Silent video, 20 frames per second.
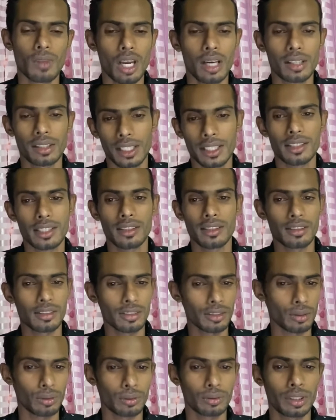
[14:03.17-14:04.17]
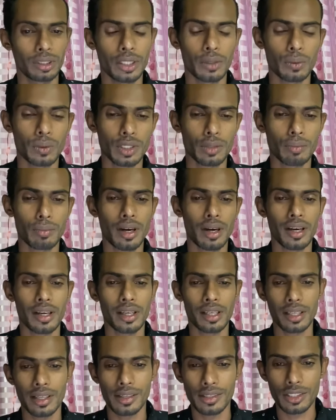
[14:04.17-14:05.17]
yes, so that was
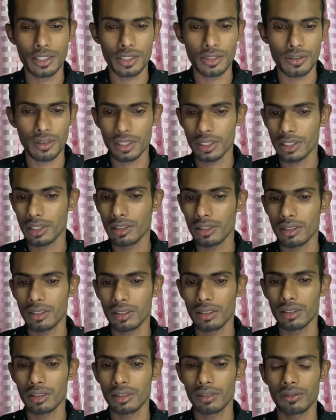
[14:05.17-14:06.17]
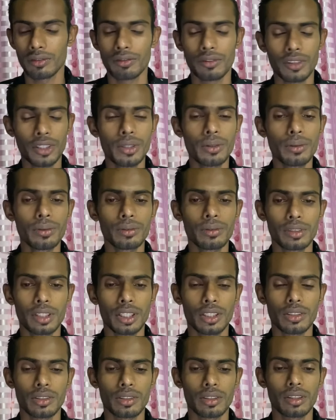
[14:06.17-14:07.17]
my instructional video,
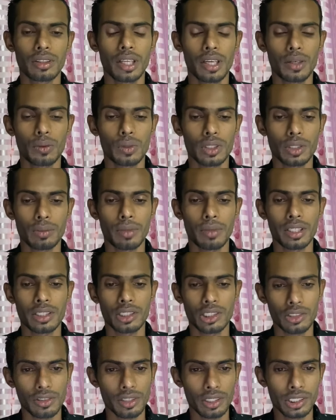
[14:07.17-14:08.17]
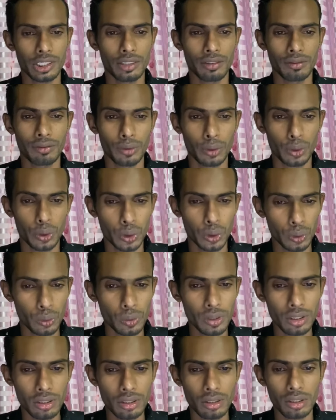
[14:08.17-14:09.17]
that was my instruction for you
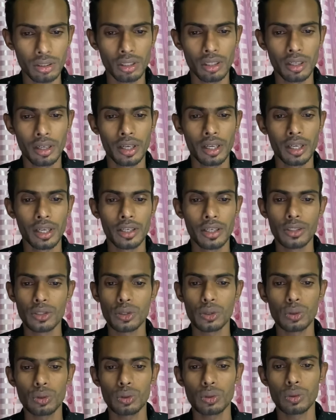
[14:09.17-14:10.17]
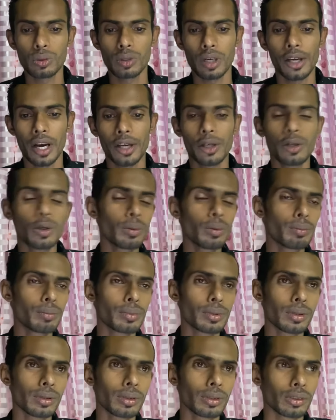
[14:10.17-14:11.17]
students. So I hope
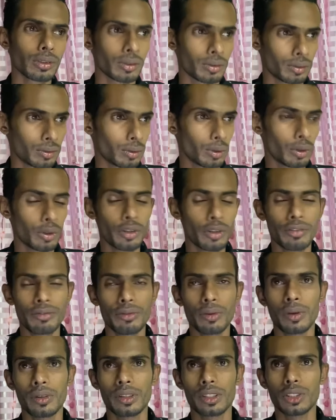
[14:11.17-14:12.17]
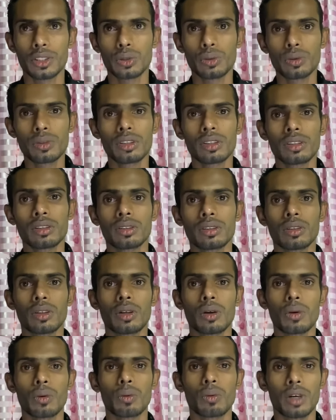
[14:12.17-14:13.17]
all of you understood
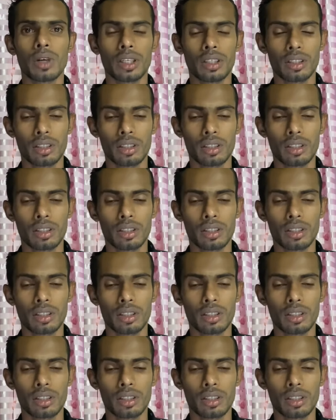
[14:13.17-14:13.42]
what